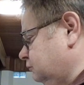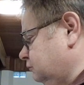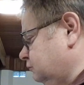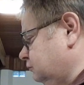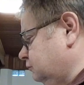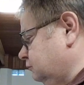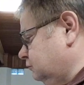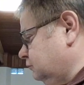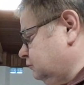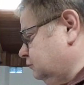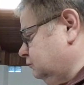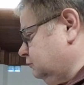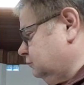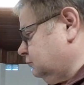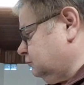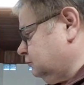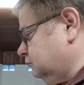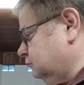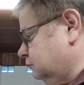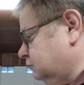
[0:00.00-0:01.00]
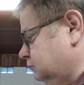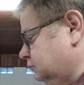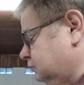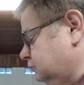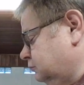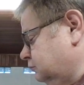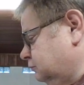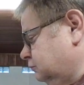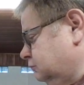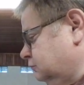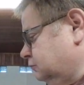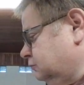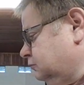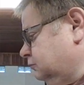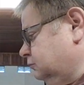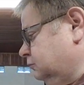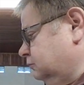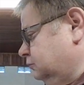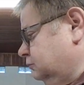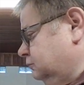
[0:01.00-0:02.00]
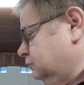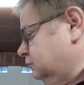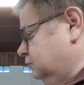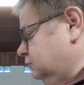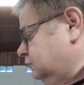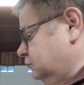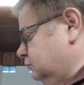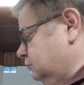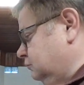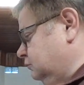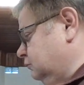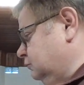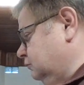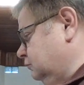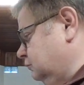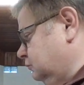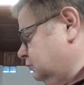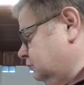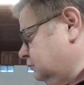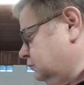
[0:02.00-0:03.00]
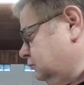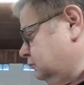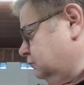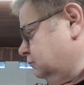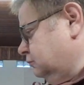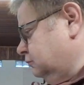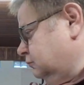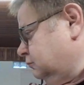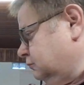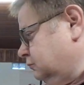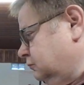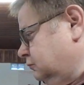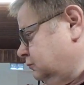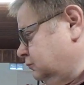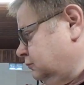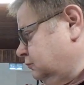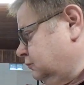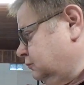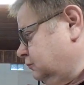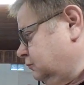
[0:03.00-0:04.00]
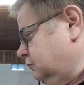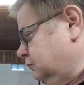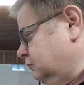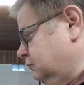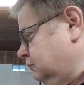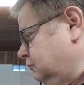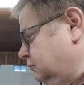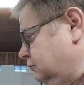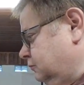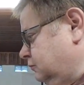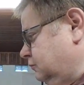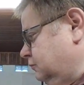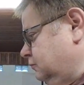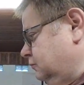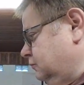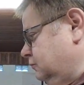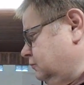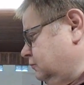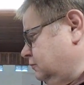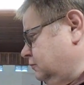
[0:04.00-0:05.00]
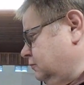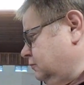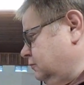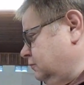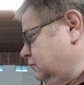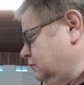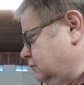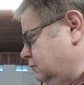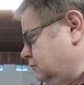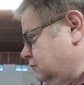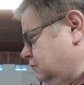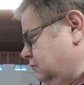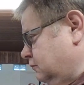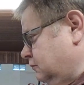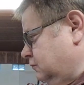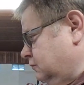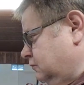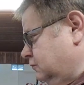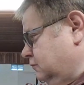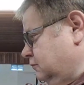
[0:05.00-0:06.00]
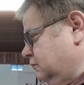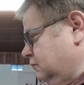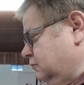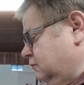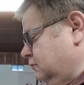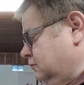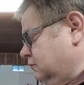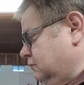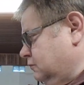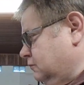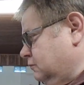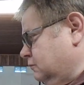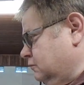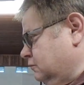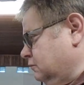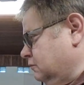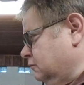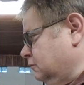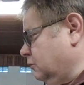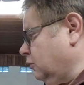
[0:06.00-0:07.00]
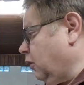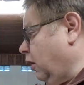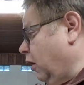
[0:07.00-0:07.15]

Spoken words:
And this is changed a little bit so that it may go well with you and you may enjoy a long life